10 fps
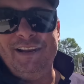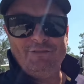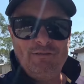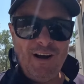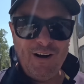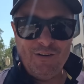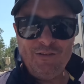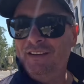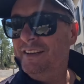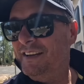to roll.
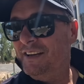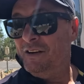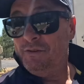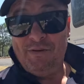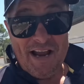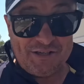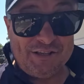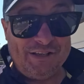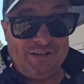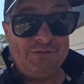We
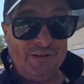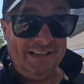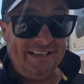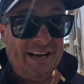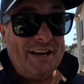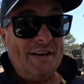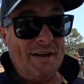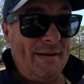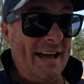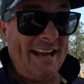actually should really tell you
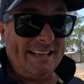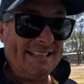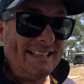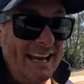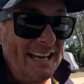about our stay